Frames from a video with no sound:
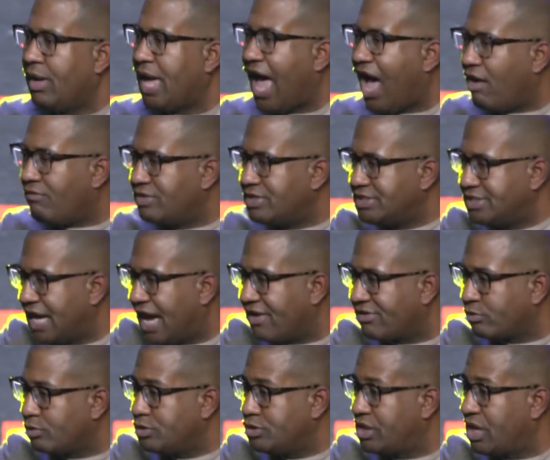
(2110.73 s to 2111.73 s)
Alvin
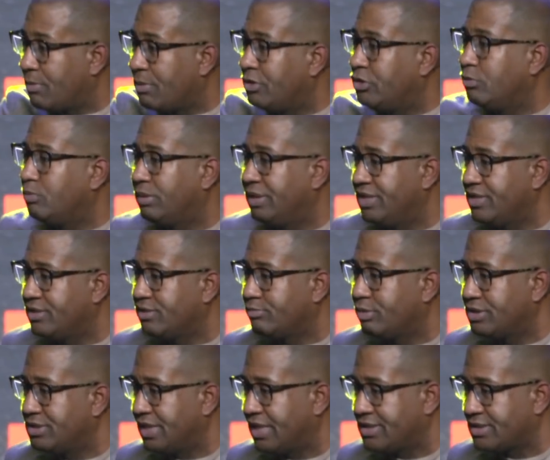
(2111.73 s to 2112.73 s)
Johnson, would you come here too, please,
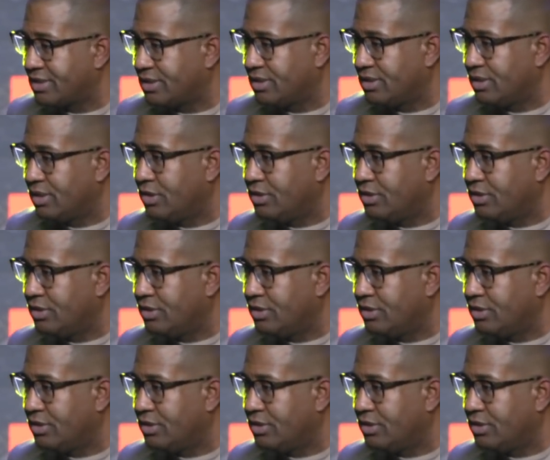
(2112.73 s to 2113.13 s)
Brother Johnson?